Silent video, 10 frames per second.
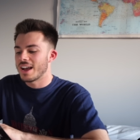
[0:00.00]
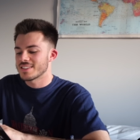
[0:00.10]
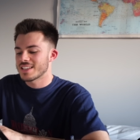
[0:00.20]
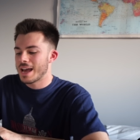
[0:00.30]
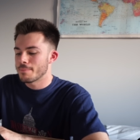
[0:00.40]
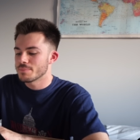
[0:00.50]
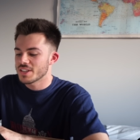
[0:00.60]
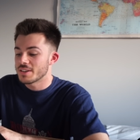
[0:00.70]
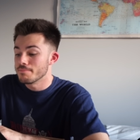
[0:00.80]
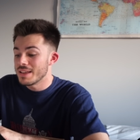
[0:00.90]
as the camp's
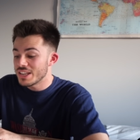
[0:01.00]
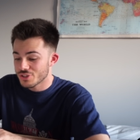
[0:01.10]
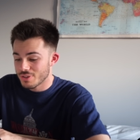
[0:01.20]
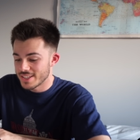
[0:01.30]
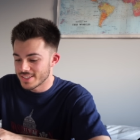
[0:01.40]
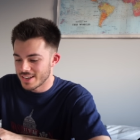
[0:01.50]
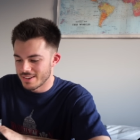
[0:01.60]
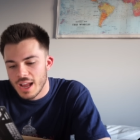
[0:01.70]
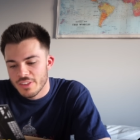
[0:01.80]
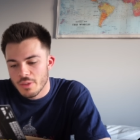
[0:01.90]
administrator.
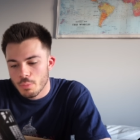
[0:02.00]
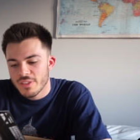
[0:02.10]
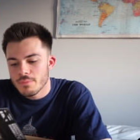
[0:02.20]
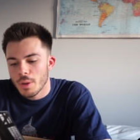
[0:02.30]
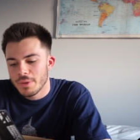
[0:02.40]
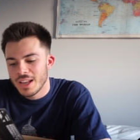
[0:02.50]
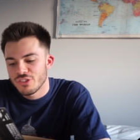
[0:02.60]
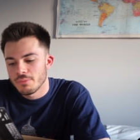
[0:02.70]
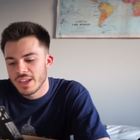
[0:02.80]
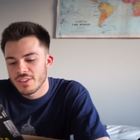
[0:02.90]
As the prison
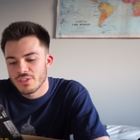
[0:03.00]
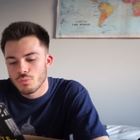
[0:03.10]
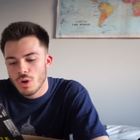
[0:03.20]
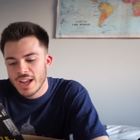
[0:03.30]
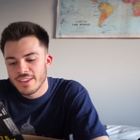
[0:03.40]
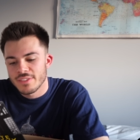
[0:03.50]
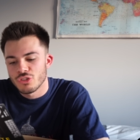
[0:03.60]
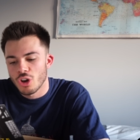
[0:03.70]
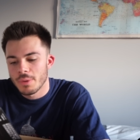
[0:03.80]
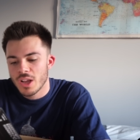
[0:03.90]
population begins to rise, the
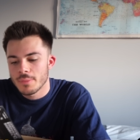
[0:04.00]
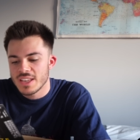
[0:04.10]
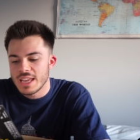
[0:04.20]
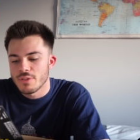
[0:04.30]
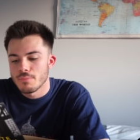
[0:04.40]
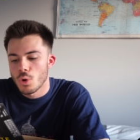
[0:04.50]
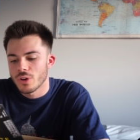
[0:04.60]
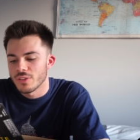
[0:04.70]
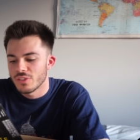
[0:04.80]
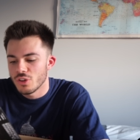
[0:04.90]
job becomes even more
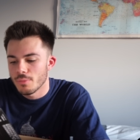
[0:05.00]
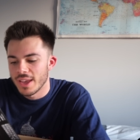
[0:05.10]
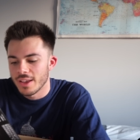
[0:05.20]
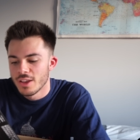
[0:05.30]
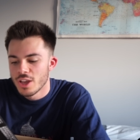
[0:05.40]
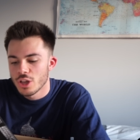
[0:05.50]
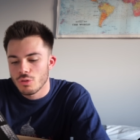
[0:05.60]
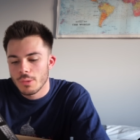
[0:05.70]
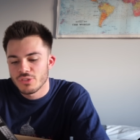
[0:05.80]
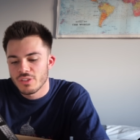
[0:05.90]
consuming.
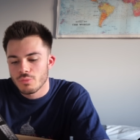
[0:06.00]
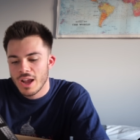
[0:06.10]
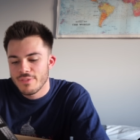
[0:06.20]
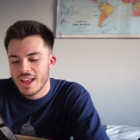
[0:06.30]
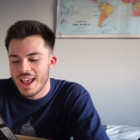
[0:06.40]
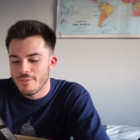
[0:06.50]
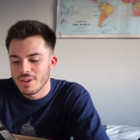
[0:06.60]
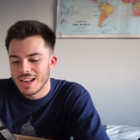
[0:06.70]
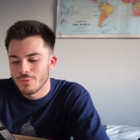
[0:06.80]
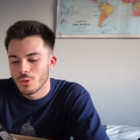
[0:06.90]
Corruption is rife at
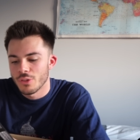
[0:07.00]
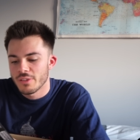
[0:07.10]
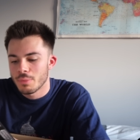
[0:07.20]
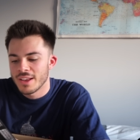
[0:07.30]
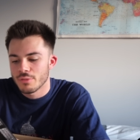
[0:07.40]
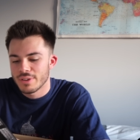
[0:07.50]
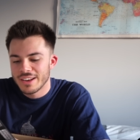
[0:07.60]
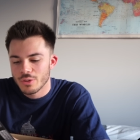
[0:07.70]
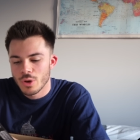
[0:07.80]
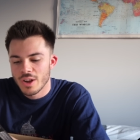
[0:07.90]
every level, the supplies are
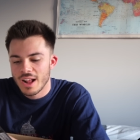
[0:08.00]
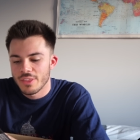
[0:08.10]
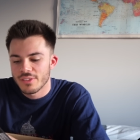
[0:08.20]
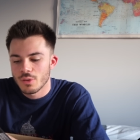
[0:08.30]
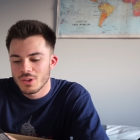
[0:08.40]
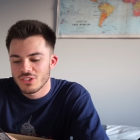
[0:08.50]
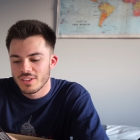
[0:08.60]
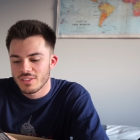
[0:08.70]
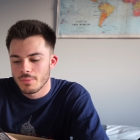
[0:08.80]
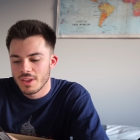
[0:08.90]
inadequate, and the sewage
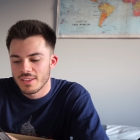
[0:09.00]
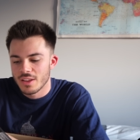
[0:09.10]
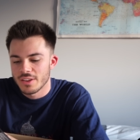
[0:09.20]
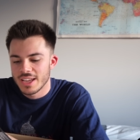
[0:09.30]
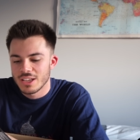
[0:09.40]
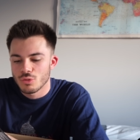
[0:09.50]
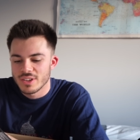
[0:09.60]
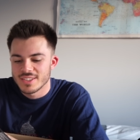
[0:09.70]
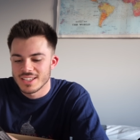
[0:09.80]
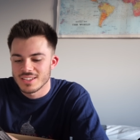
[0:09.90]
system is under
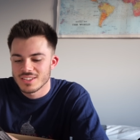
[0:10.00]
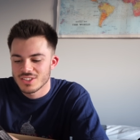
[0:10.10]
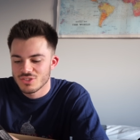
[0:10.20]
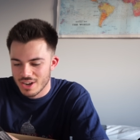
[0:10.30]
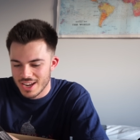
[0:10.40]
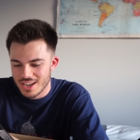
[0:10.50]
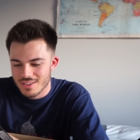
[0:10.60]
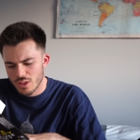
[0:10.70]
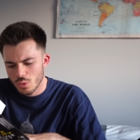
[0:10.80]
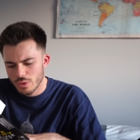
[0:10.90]
increasing strain.
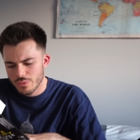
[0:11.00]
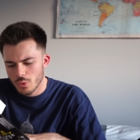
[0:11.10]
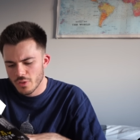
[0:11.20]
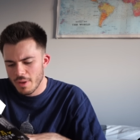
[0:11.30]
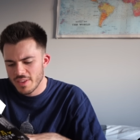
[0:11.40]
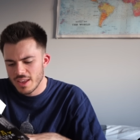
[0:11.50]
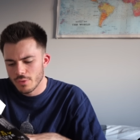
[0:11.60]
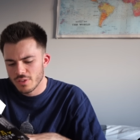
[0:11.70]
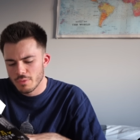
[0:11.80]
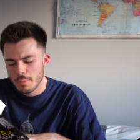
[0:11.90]
A tour de force about the
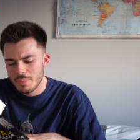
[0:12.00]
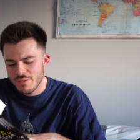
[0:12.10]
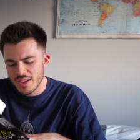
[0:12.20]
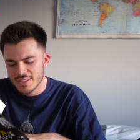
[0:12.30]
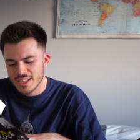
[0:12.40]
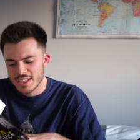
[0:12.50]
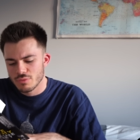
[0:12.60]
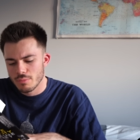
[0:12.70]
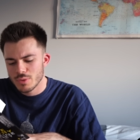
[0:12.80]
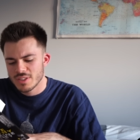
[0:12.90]
evils of obliviousness,
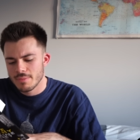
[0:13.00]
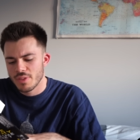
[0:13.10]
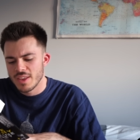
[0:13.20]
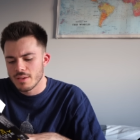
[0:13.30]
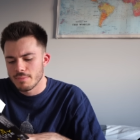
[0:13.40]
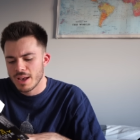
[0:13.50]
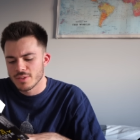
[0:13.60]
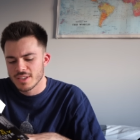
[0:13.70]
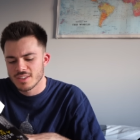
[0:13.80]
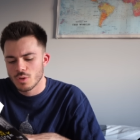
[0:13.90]
remote sympathy
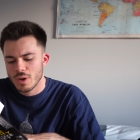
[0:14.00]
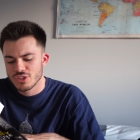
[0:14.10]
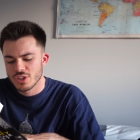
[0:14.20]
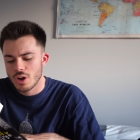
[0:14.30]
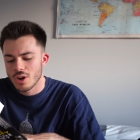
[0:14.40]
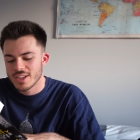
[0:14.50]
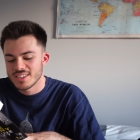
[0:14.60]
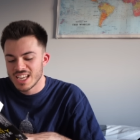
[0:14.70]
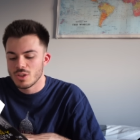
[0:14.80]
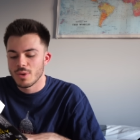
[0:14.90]
compels us to question our
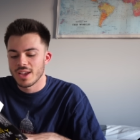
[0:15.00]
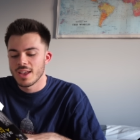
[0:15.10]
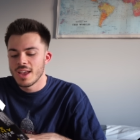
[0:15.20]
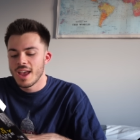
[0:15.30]
continuing